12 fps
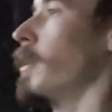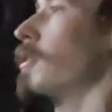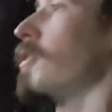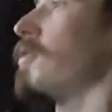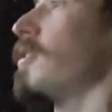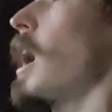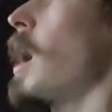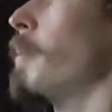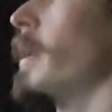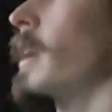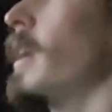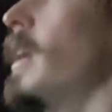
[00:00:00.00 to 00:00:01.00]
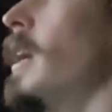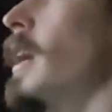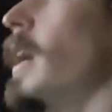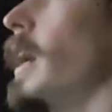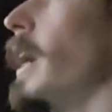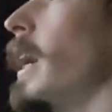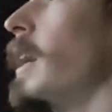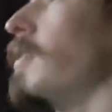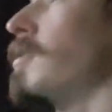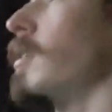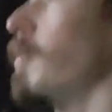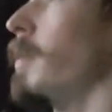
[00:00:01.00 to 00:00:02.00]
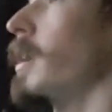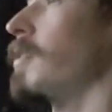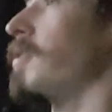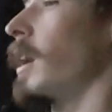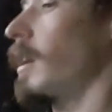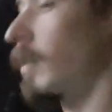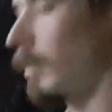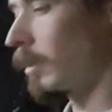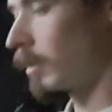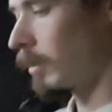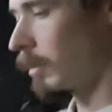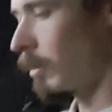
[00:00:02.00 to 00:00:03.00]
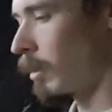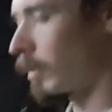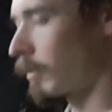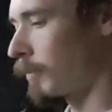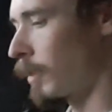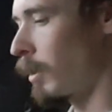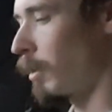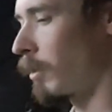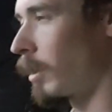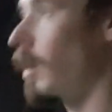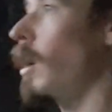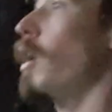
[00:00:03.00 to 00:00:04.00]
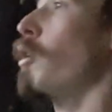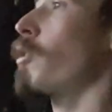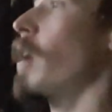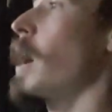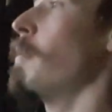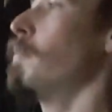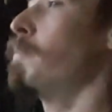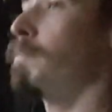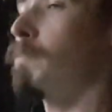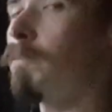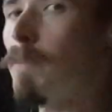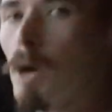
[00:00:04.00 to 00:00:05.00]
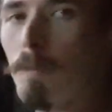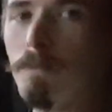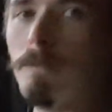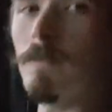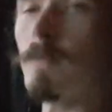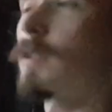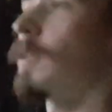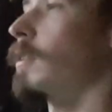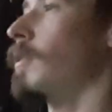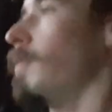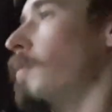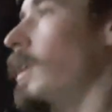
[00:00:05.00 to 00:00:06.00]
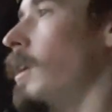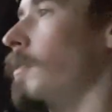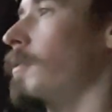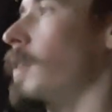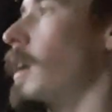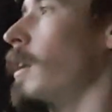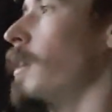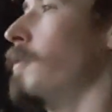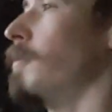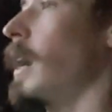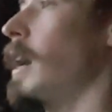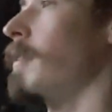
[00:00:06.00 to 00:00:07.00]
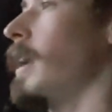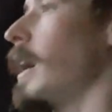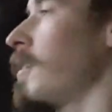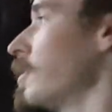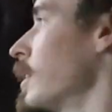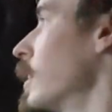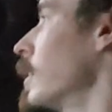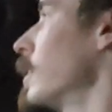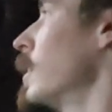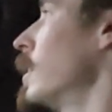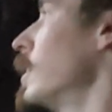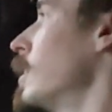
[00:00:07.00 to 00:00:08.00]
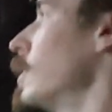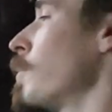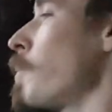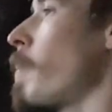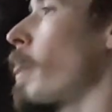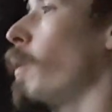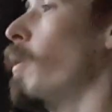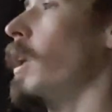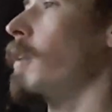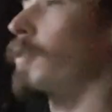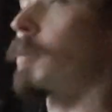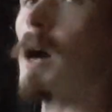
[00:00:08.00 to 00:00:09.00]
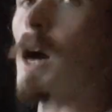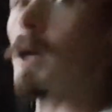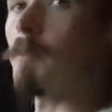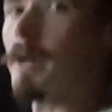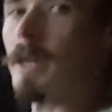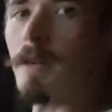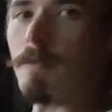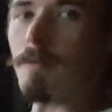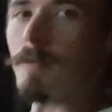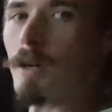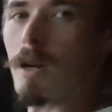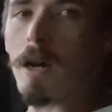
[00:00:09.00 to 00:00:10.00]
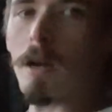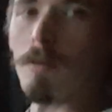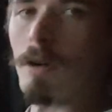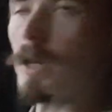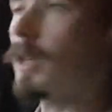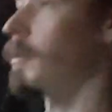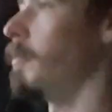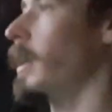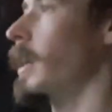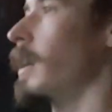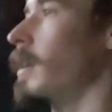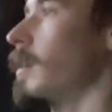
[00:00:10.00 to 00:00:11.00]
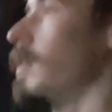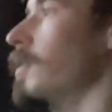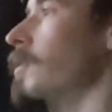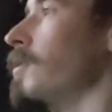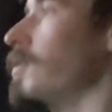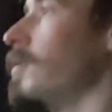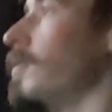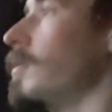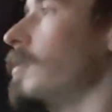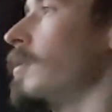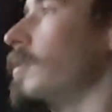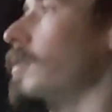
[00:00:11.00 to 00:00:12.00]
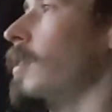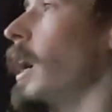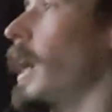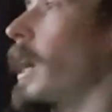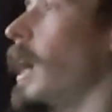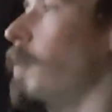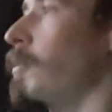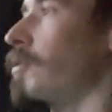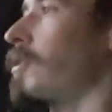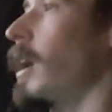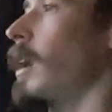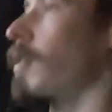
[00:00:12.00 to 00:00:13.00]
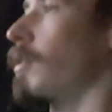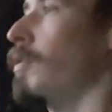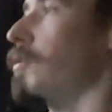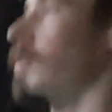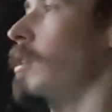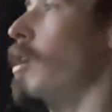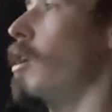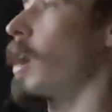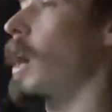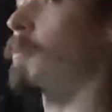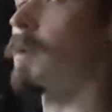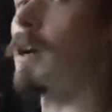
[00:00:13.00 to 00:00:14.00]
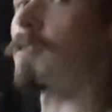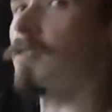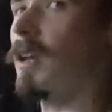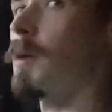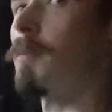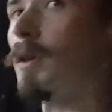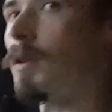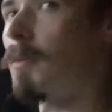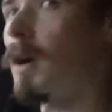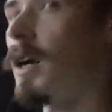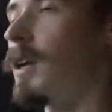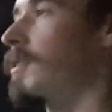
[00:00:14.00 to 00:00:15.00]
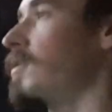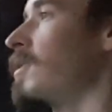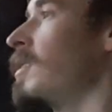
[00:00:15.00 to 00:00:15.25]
You're just stopping, and somebody's like, on their phone. Oh, crap. Boop. Well, there you have an accident. Well, if you're behind me, you're not going to run into me, because, like, I'm just kind of cruising along. I'm not slamming on the brakes.